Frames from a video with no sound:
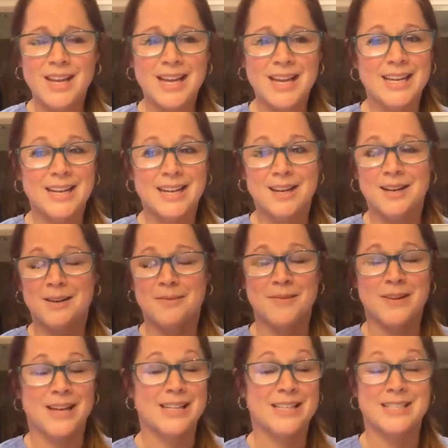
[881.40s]
And
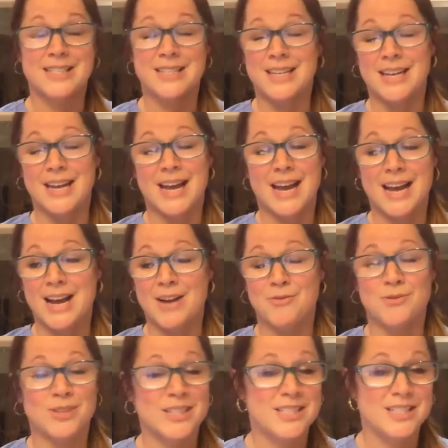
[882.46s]
I
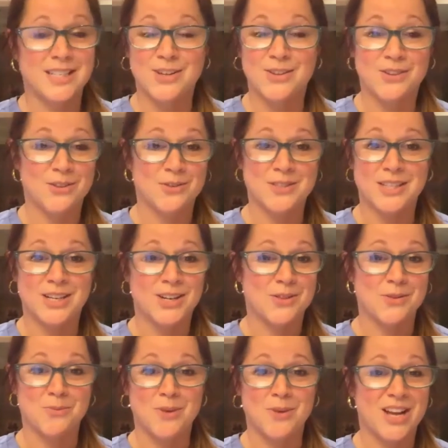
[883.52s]
really didn't know that there's any
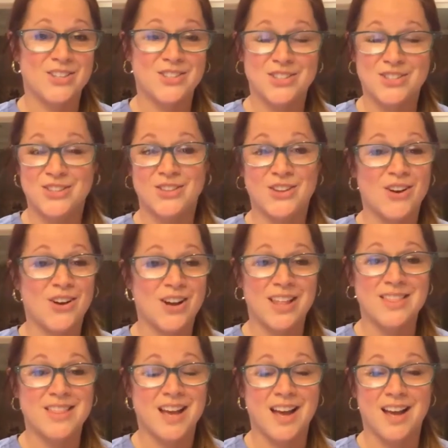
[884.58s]
other way. I just
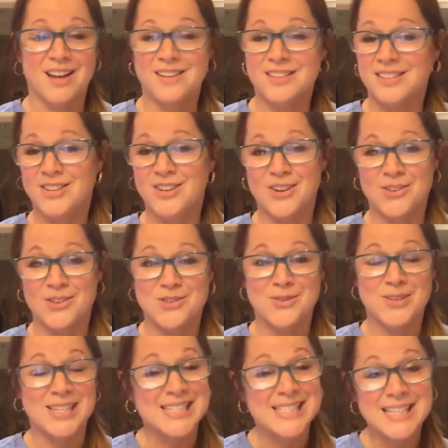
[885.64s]
thought that, you
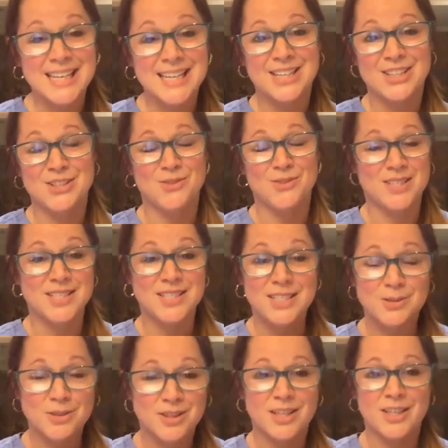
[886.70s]
get sick and you just deal
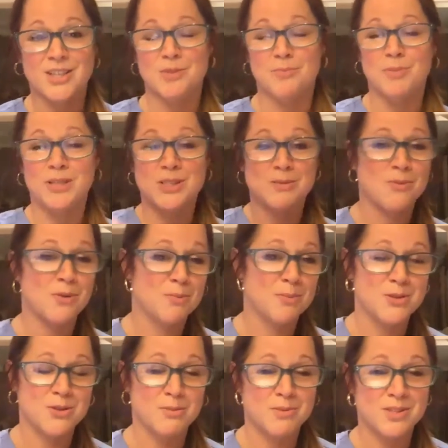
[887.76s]
with it and you put some more
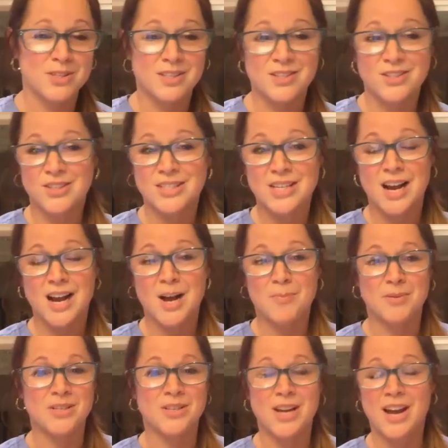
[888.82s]
prescriptions on top
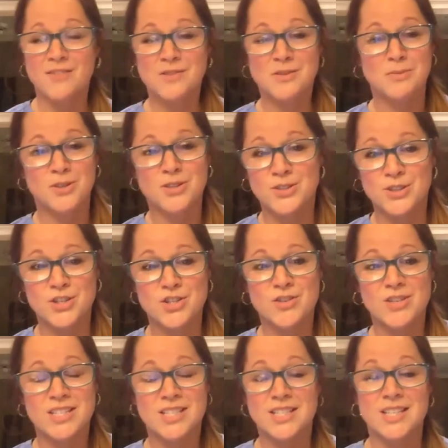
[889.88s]
and you have some more
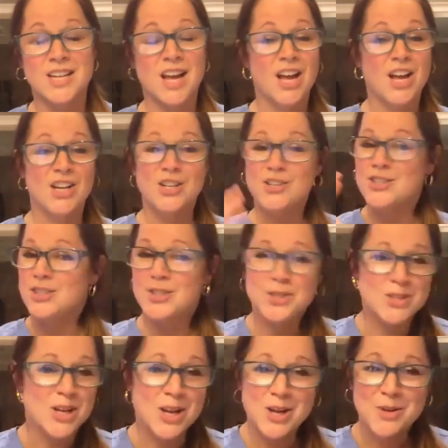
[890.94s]
surgeries and you
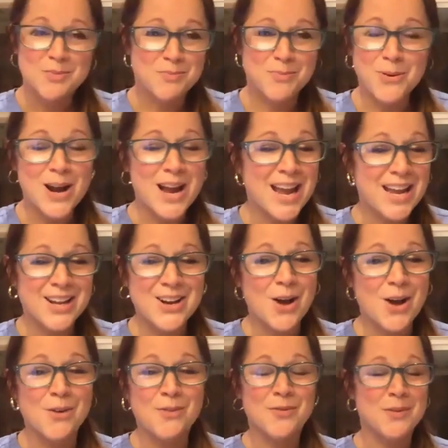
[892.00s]
just pray and
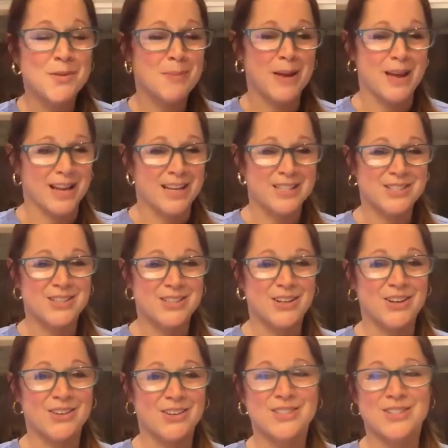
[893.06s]
hope for the best,
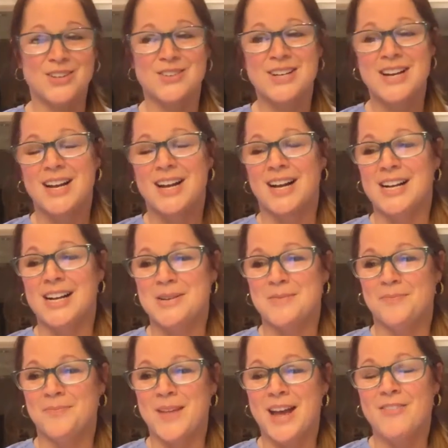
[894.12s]
So
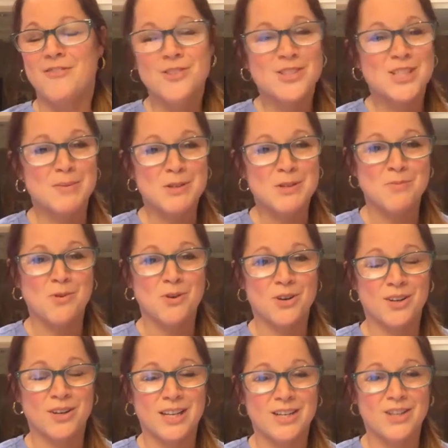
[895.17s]
I feel so much more
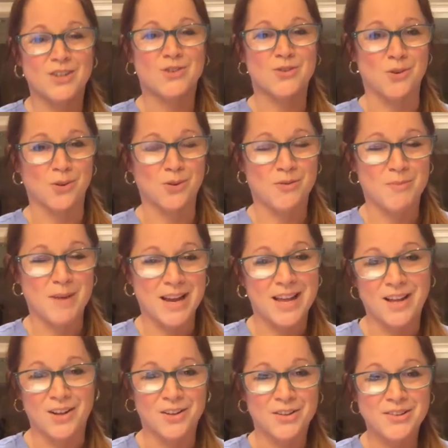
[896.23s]
in control of my
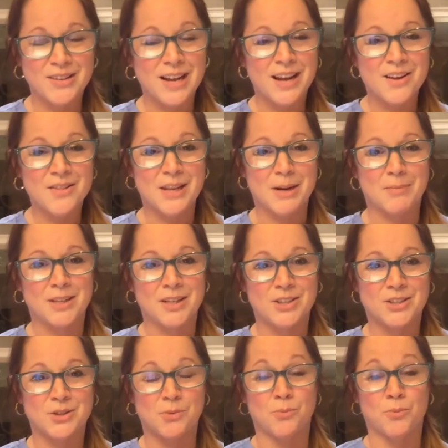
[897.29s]
health now that I'm getting
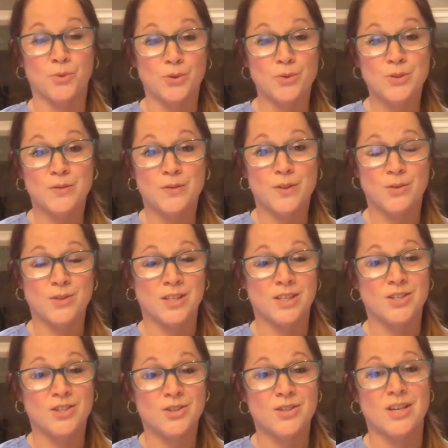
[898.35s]
to the root of those
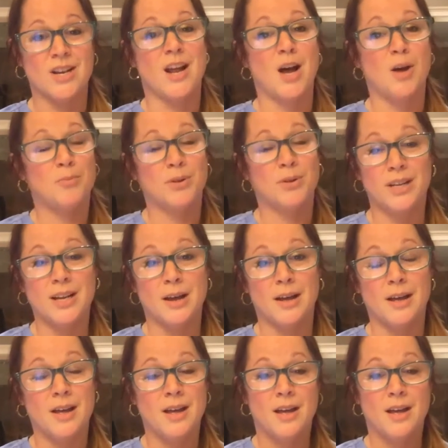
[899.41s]
issues and not putting a